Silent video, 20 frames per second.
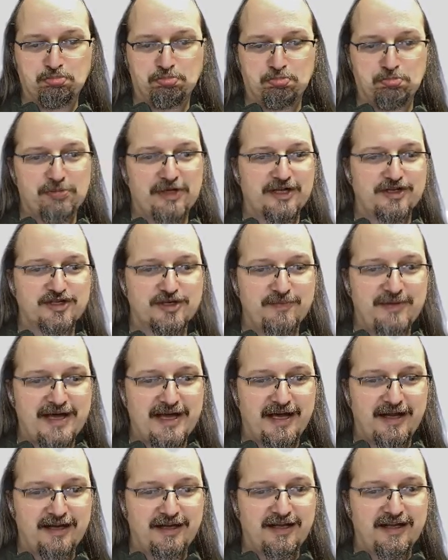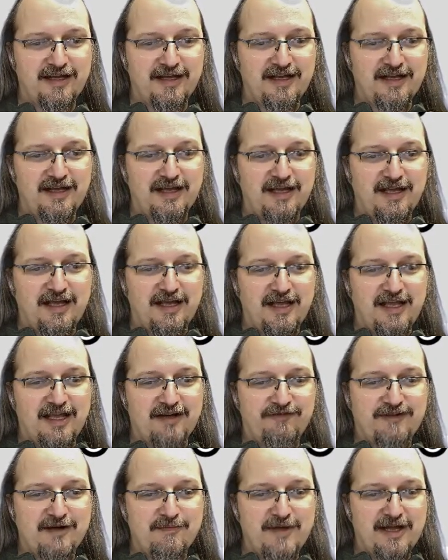Not so bad.
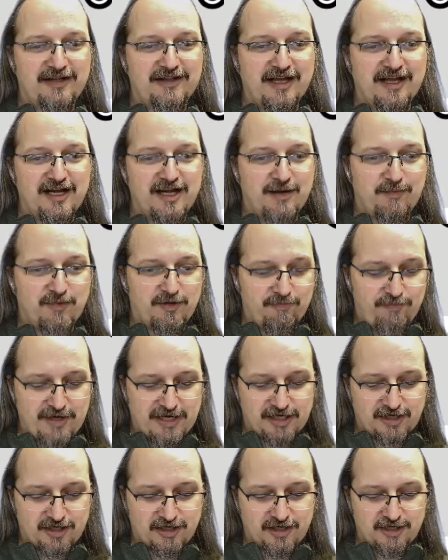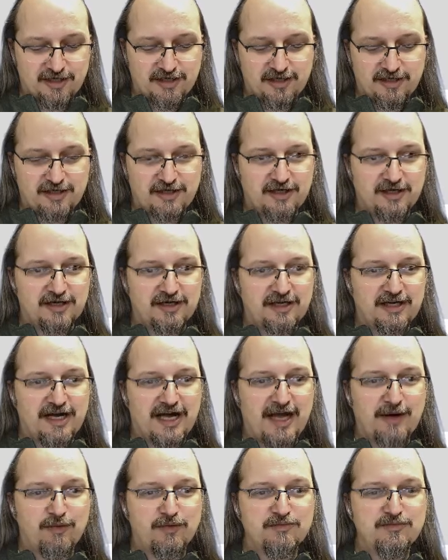If I make that number bigger,
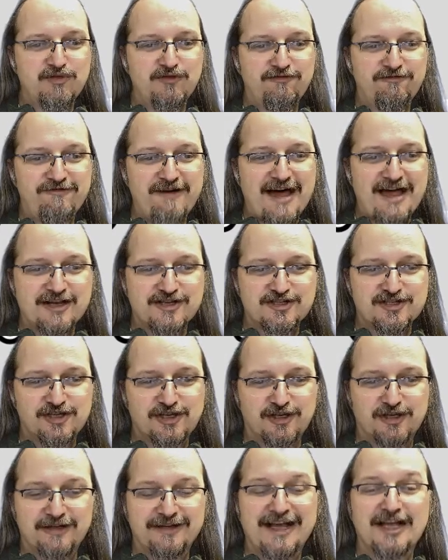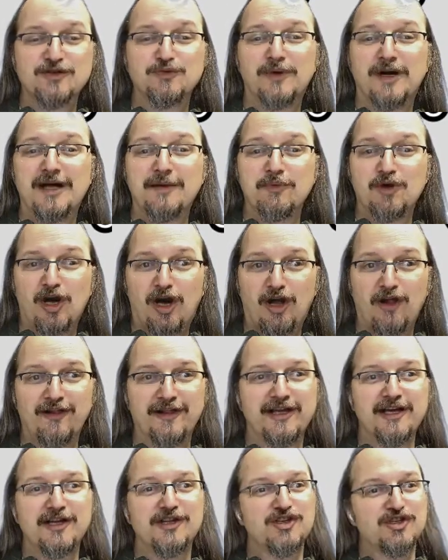I will move faster. That's why I'm
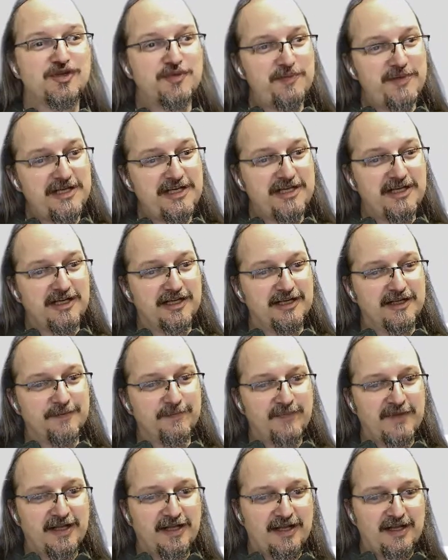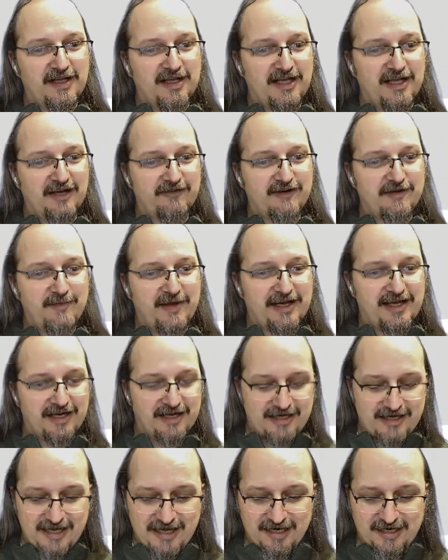calling it speed. If I make it a
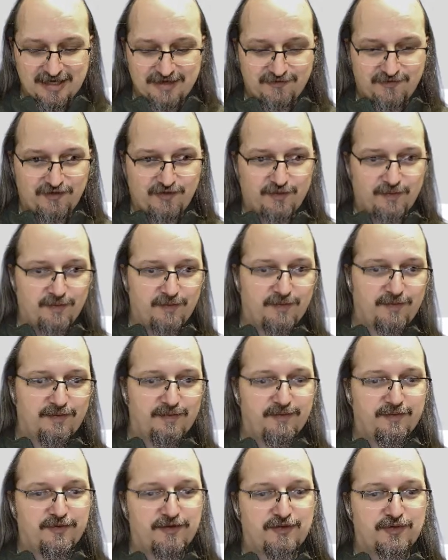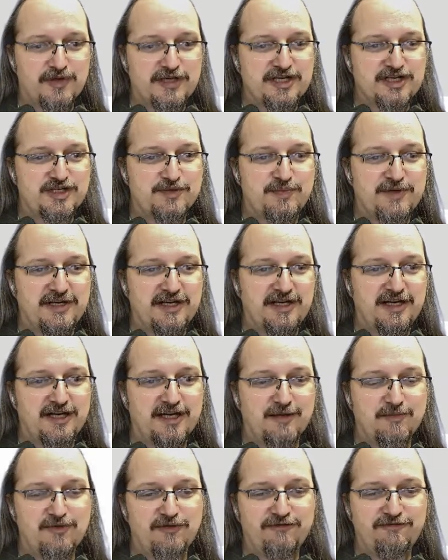-3 speed,
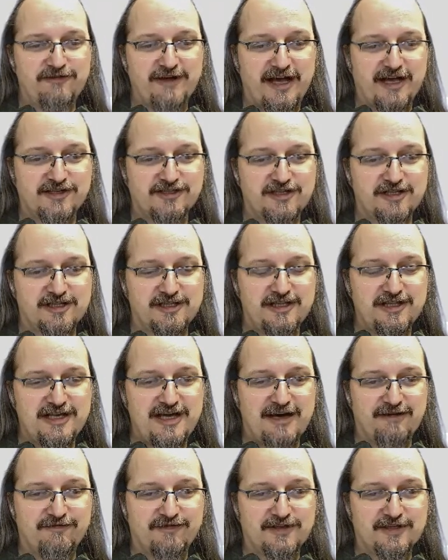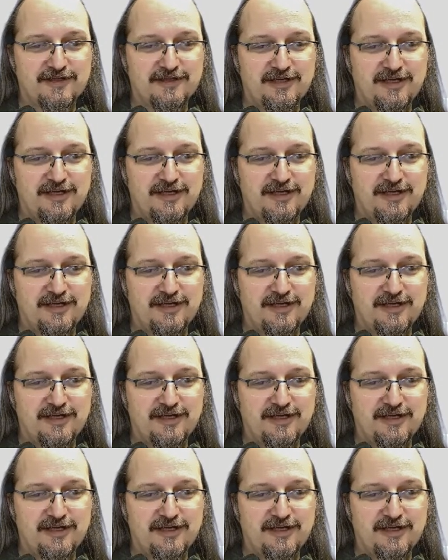it'll move fast to the left.